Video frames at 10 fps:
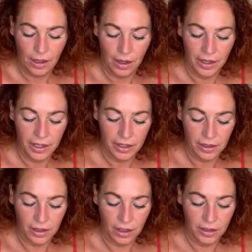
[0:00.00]
I
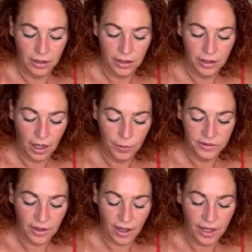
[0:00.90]
I
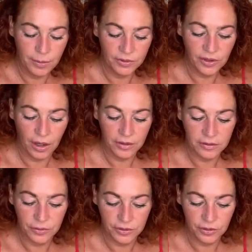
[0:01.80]
was able to
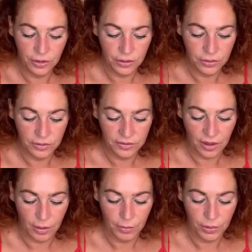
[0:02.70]
ask for two
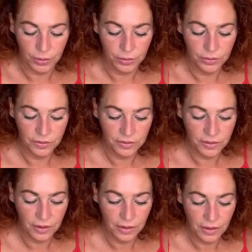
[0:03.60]
samples.
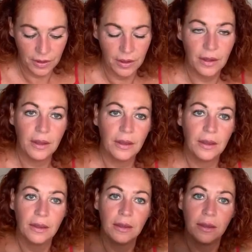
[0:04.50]

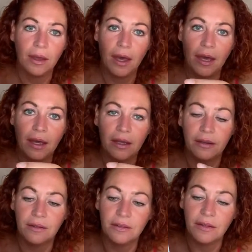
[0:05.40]

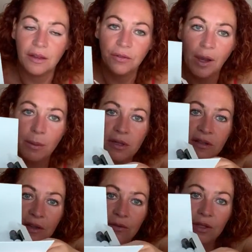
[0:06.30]
And they've come in
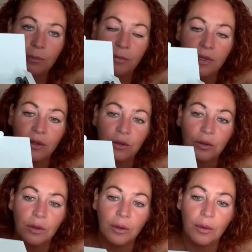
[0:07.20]
this lovely
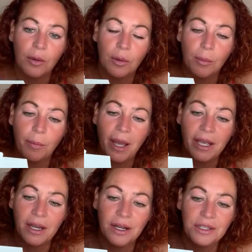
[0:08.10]
little
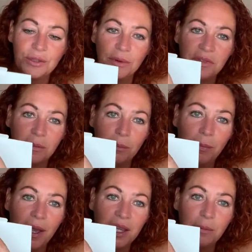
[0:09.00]
package with some
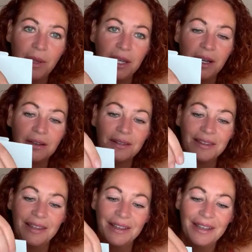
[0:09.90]
packing
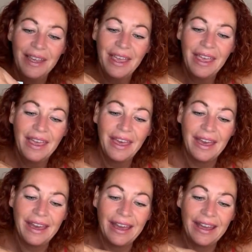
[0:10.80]
peanuts.
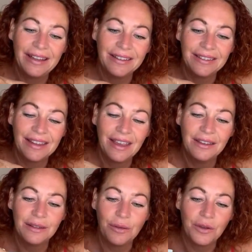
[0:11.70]
And
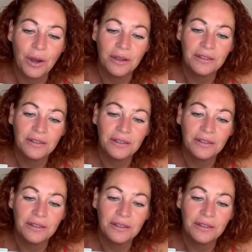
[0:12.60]
so I've got a